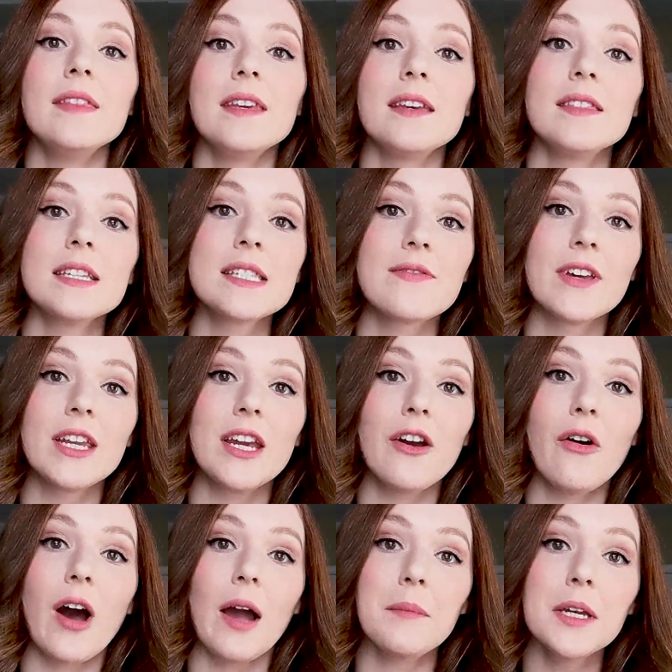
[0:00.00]
In this
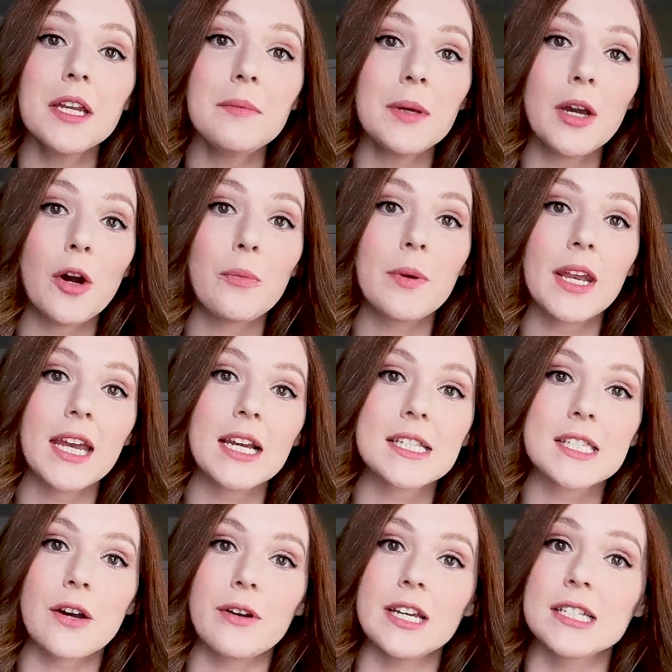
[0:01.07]
video, I'm going to be opening a
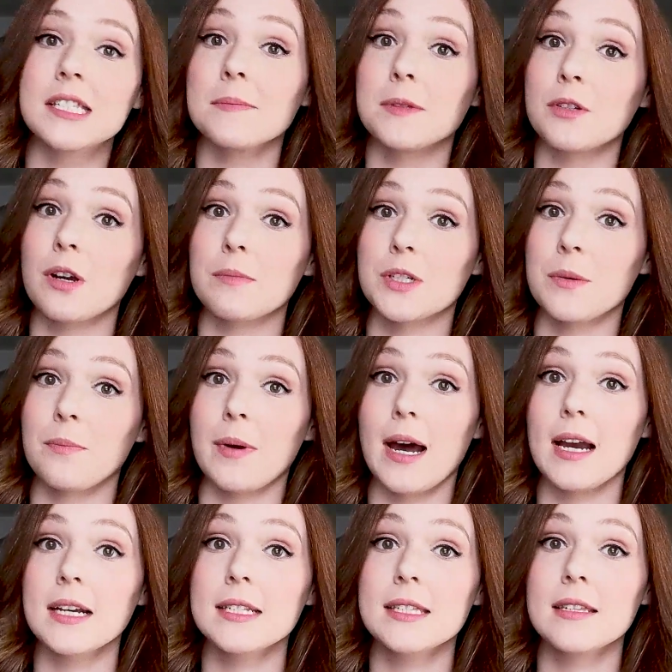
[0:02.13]
sewing subscription
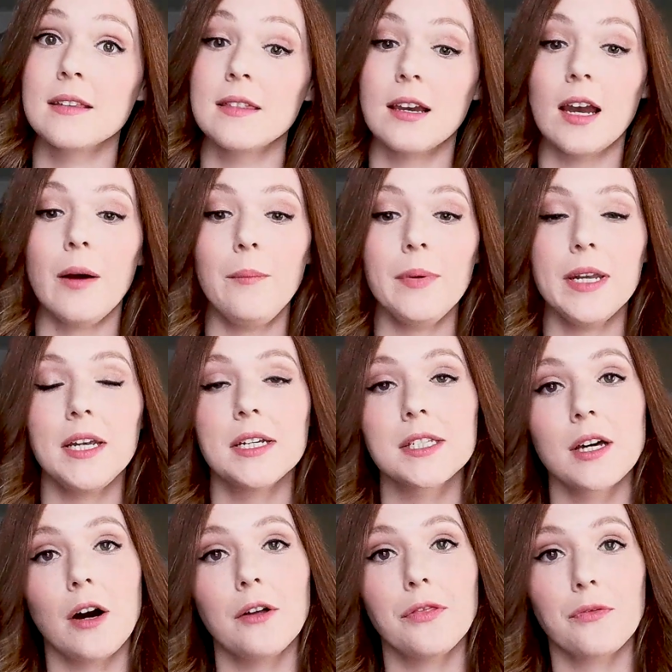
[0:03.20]
box. The company
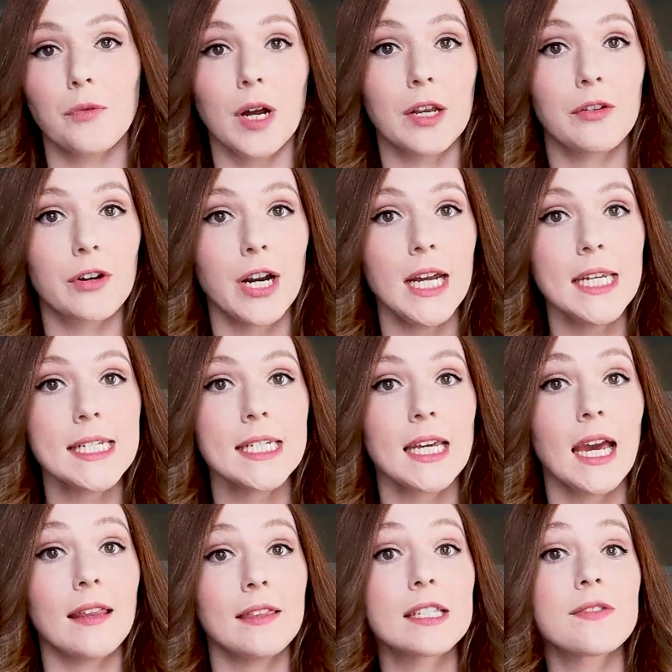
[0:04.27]
is called Thread Crate,
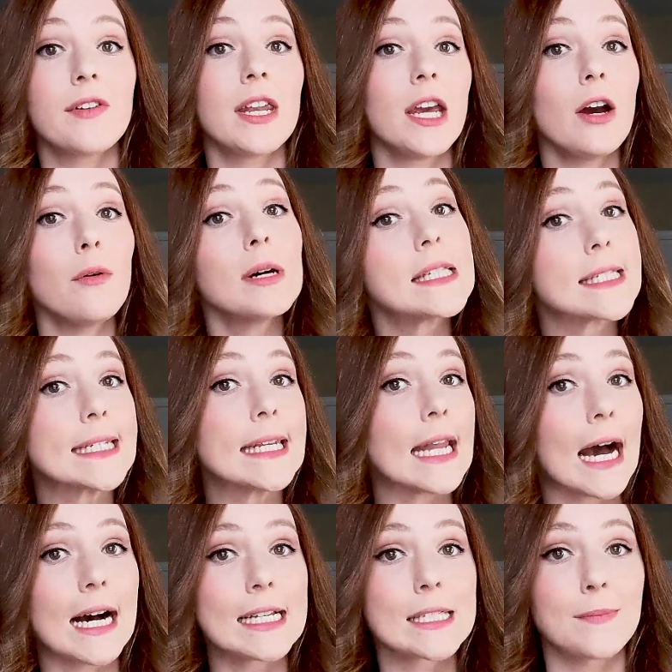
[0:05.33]
and this video is
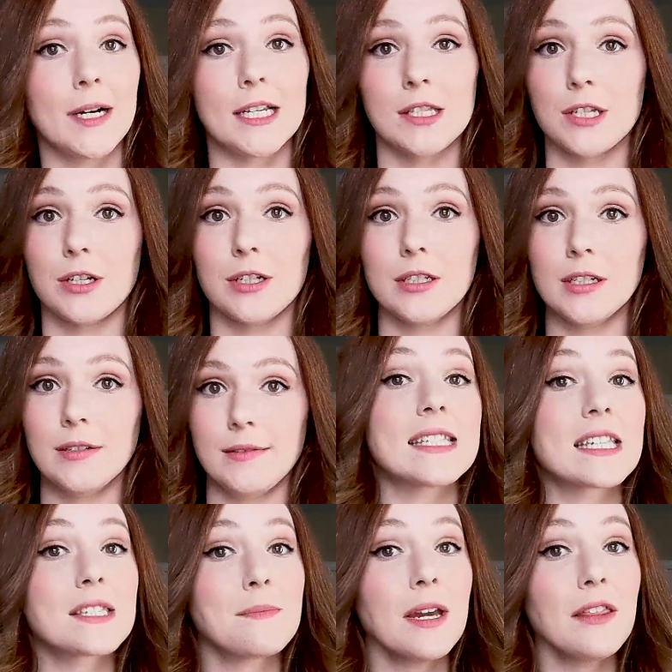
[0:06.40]
not sponsored.
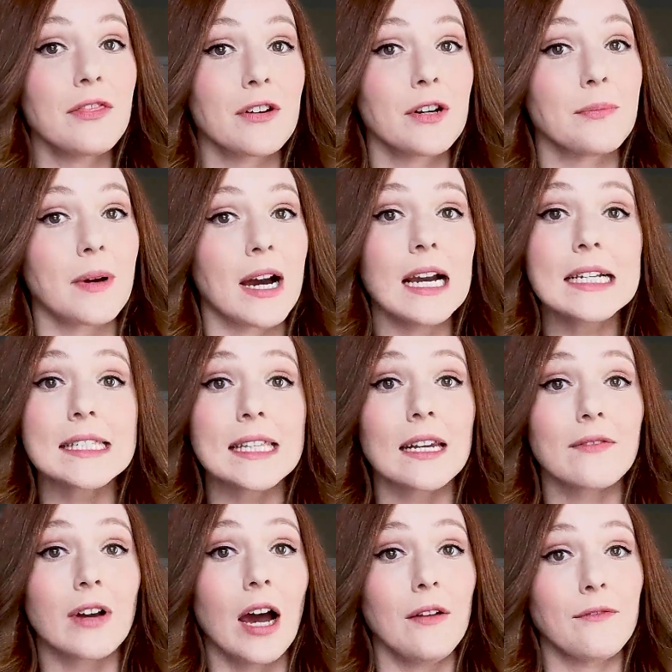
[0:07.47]
This is my third box that
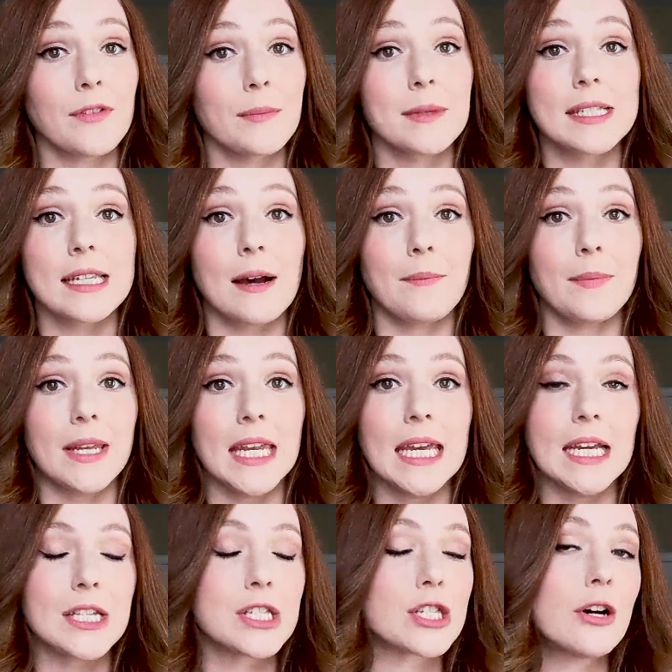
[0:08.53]
I've gotten from this
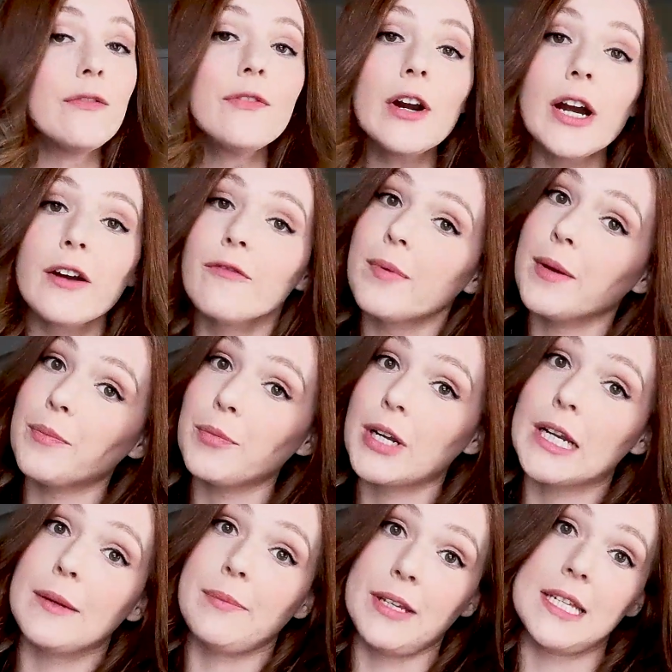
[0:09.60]
company, and so far I've been
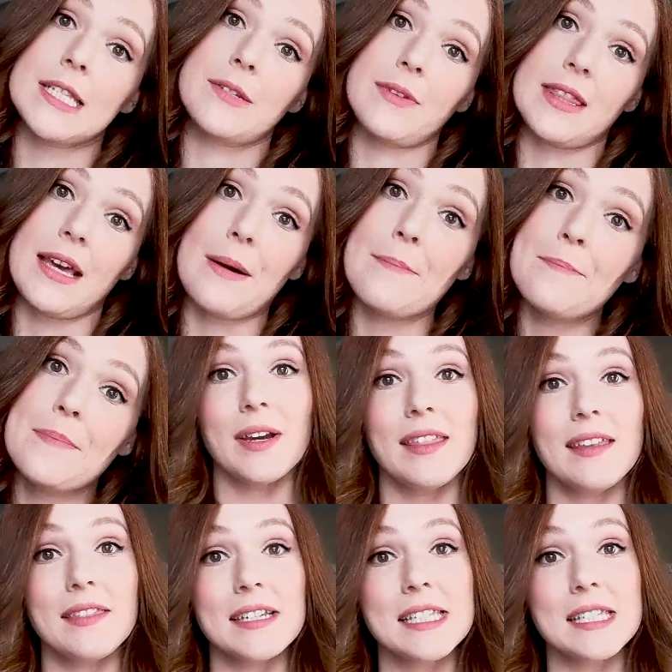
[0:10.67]
pretty pleased with them. The way
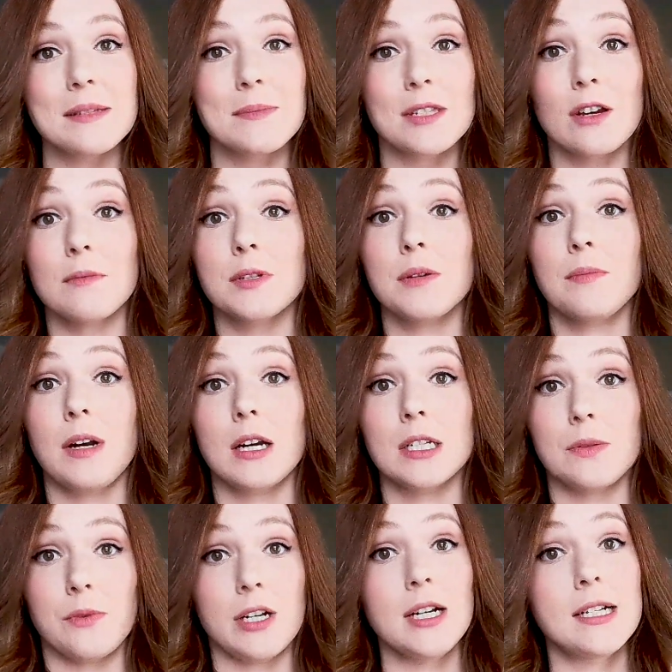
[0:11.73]
that this subscription
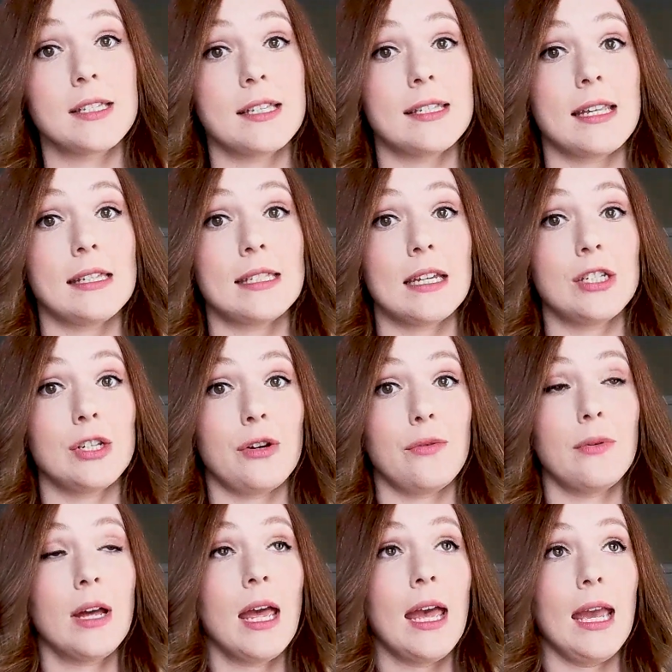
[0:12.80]
box works is they send
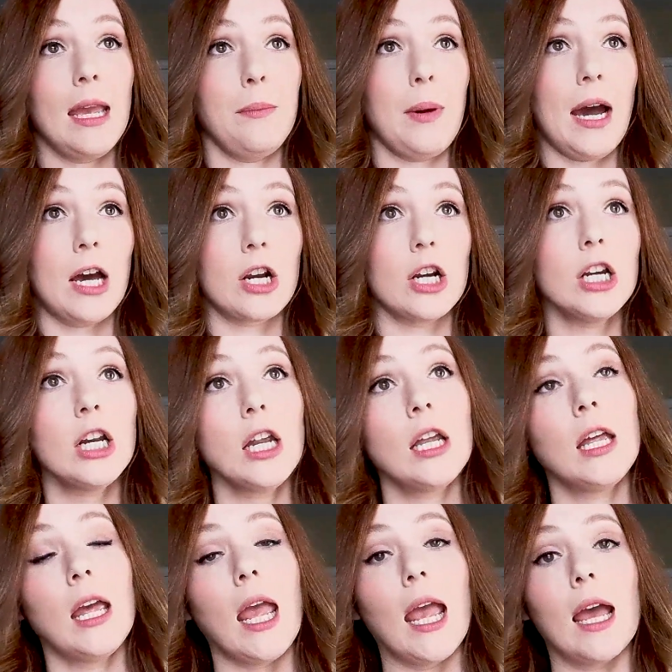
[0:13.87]
you a pattern
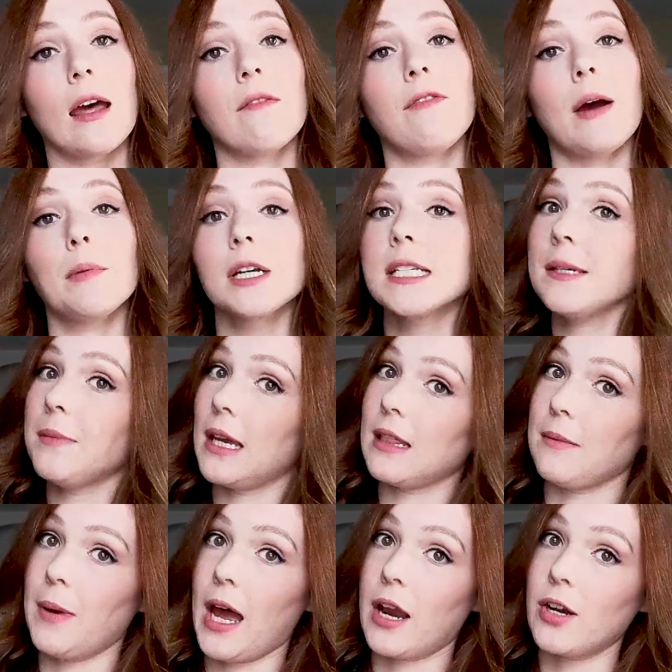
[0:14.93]
and fabric to make
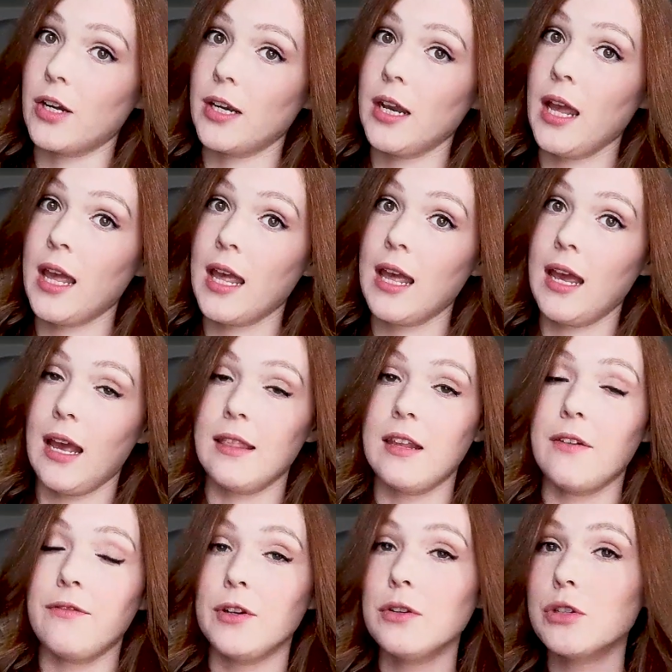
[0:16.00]
the pattern, and
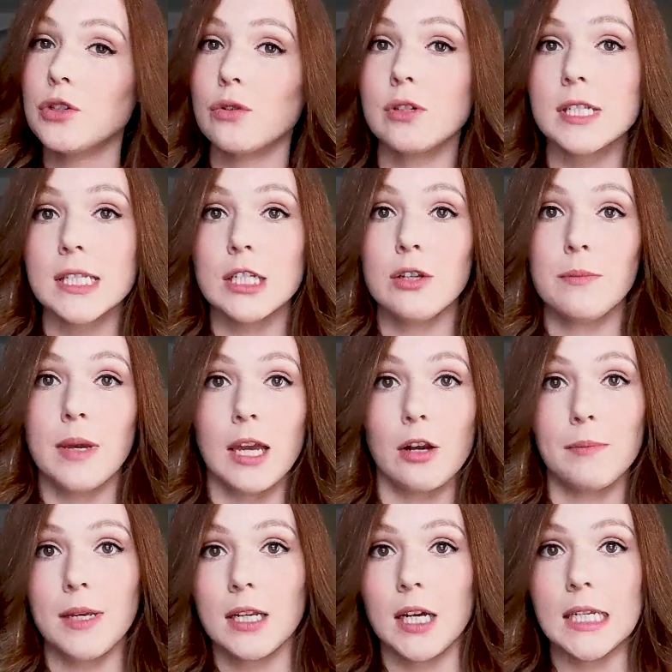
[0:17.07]
then a few tools that you may
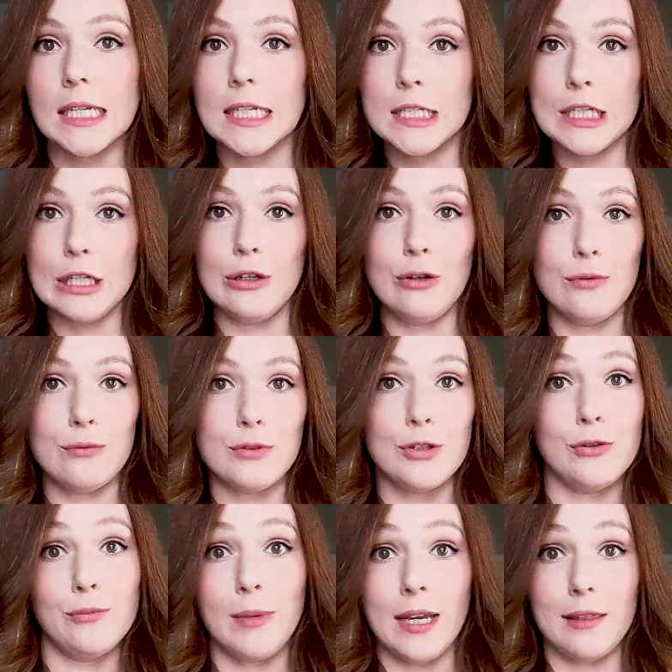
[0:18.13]
or may not need
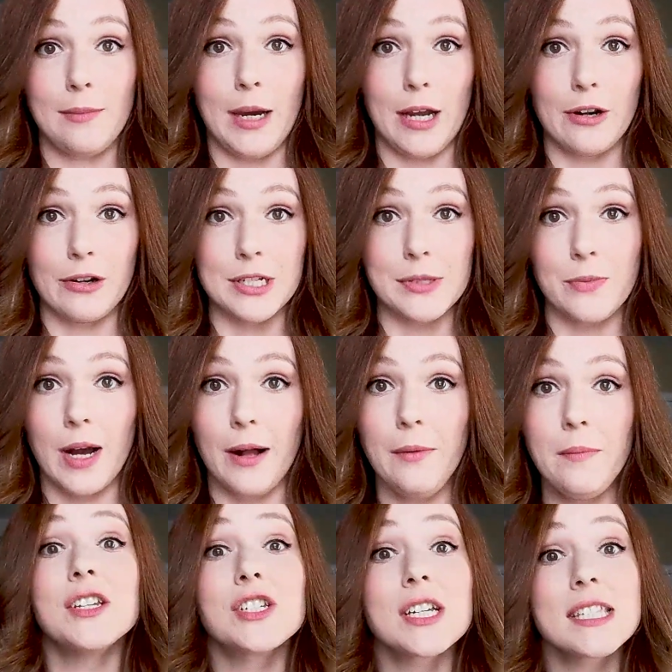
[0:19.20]
to make the pattern as well,
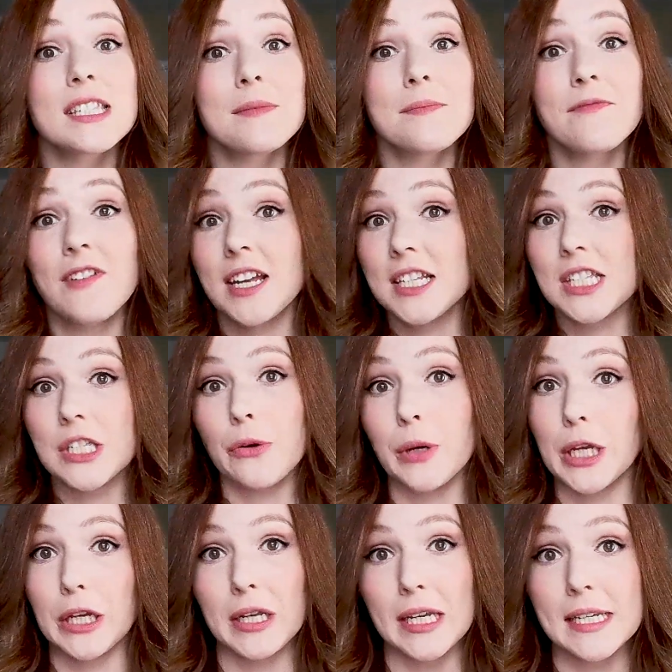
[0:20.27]
then just some fun
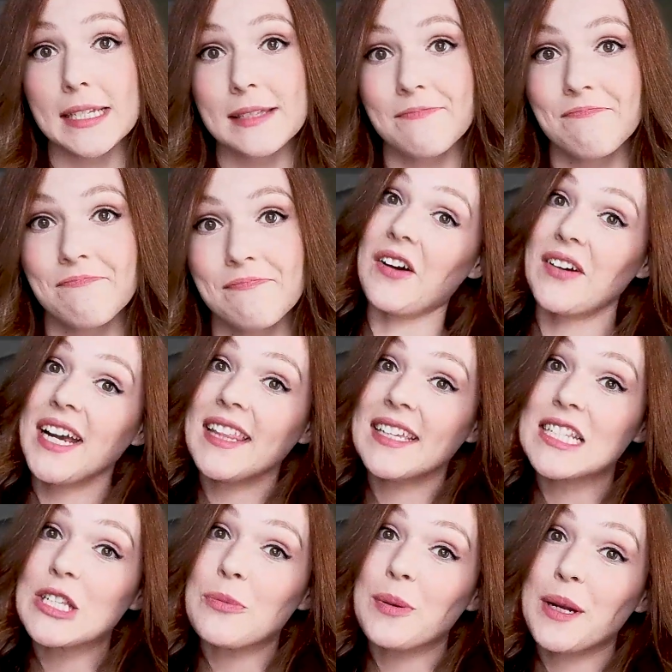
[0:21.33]
sewing goodies. All right,
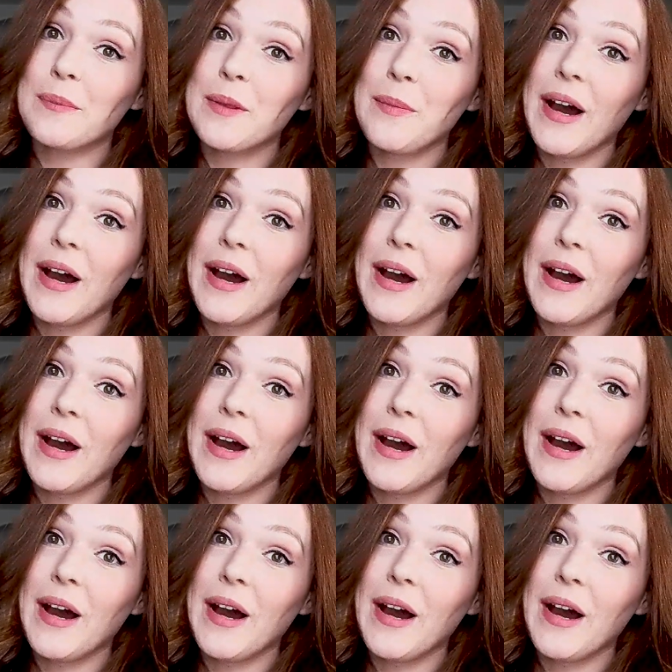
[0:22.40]
let's open up the